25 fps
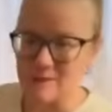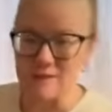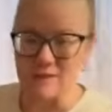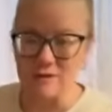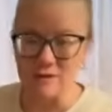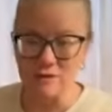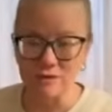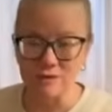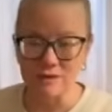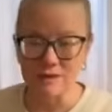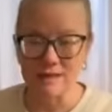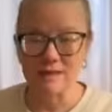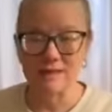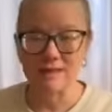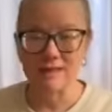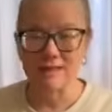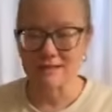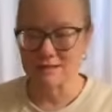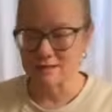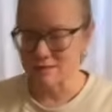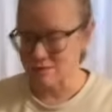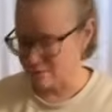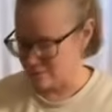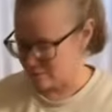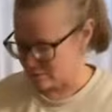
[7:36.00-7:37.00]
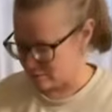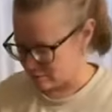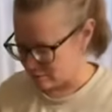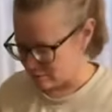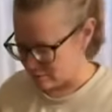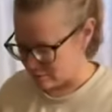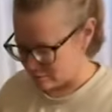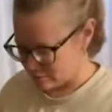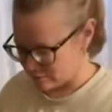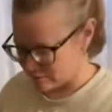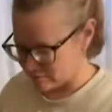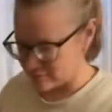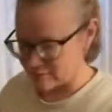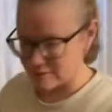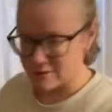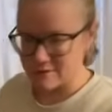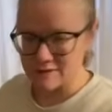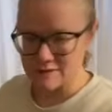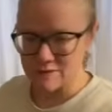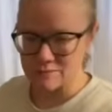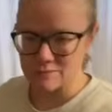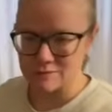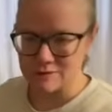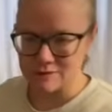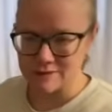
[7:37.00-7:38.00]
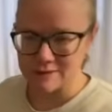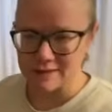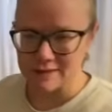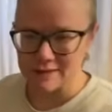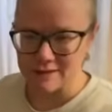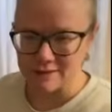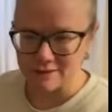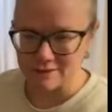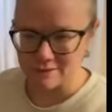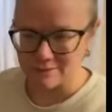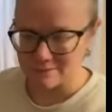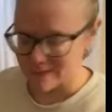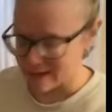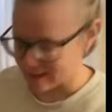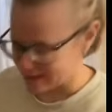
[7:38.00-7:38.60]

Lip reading: by using this for this particular